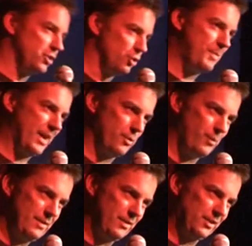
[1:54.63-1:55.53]
knew about the
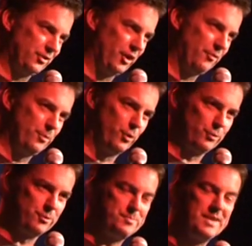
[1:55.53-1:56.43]
wavelength
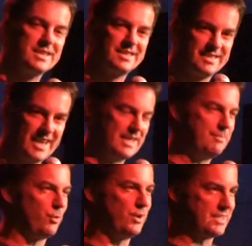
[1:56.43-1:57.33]
surfboard was because Sunny
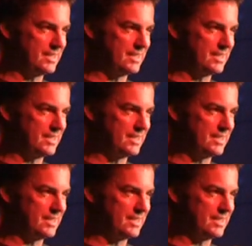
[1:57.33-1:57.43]
Boys,